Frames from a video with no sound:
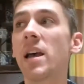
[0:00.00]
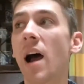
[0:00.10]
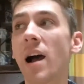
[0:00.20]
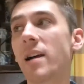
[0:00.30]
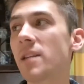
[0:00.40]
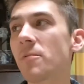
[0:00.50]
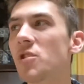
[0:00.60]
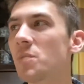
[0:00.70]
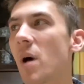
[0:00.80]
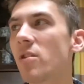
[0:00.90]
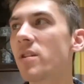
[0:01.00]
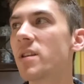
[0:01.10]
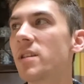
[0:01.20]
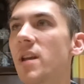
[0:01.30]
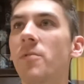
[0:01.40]
Because I was just pondering
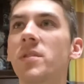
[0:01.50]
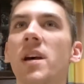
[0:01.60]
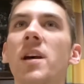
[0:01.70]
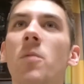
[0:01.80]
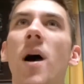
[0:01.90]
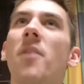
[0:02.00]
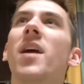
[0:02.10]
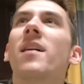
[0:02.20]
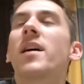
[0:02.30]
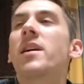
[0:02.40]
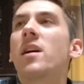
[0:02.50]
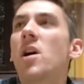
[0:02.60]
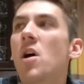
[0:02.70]
this and I was like, wow, yeah, like